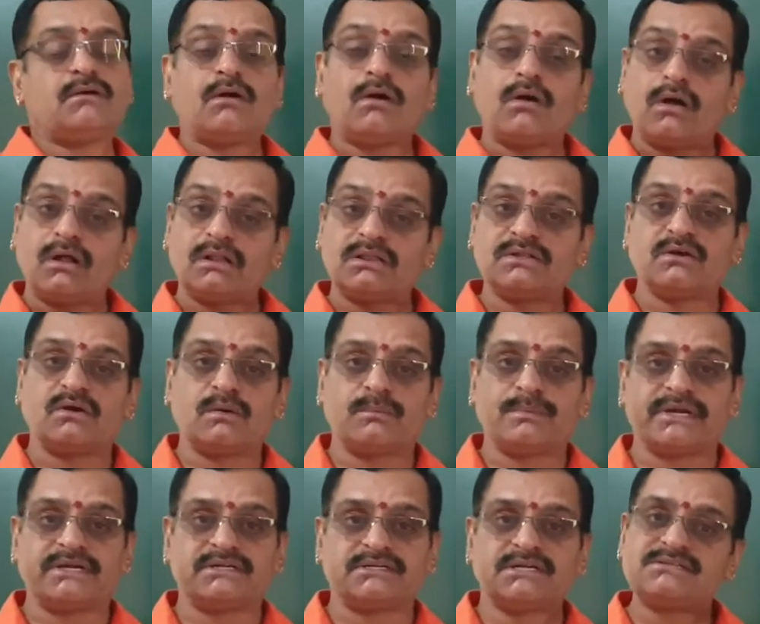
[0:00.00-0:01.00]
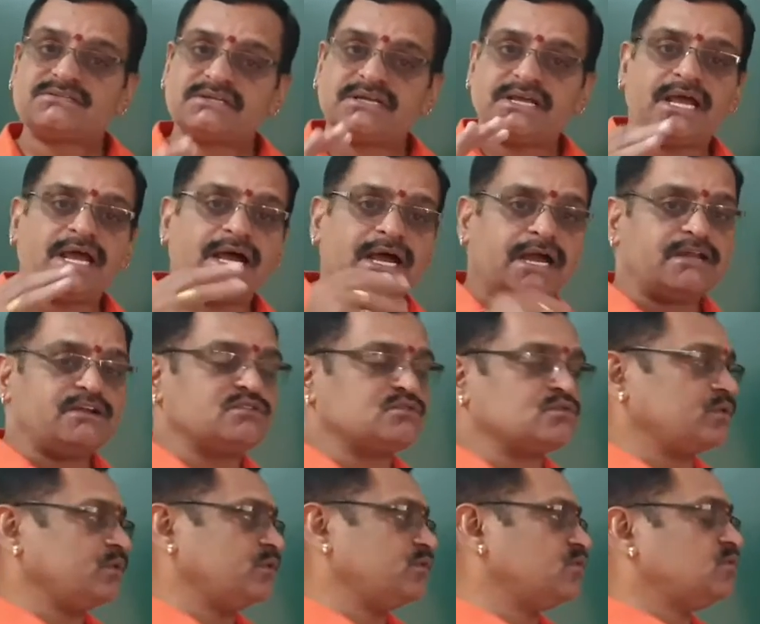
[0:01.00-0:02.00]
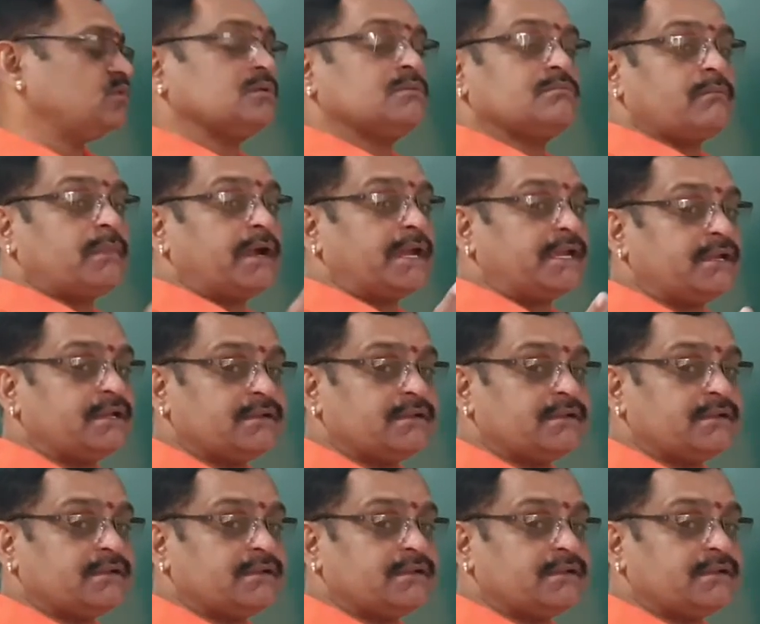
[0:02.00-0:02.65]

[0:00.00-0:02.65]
All the operations I will show you by